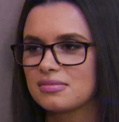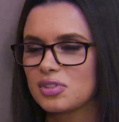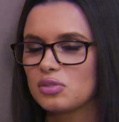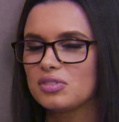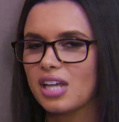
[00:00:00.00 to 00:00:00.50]

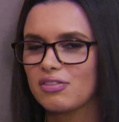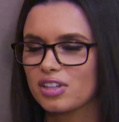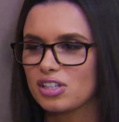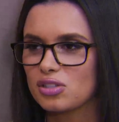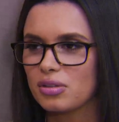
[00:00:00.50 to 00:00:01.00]
You
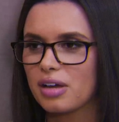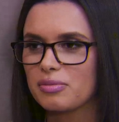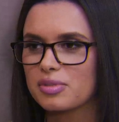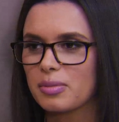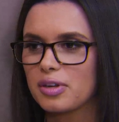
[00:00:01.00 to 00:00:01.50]
definitely stole that
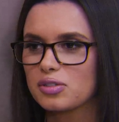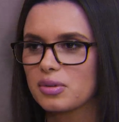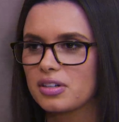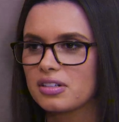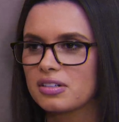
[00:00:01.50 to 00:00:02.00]
from someone on
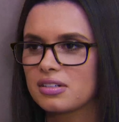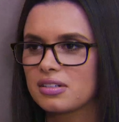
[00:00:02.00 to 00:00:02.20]
Twitter.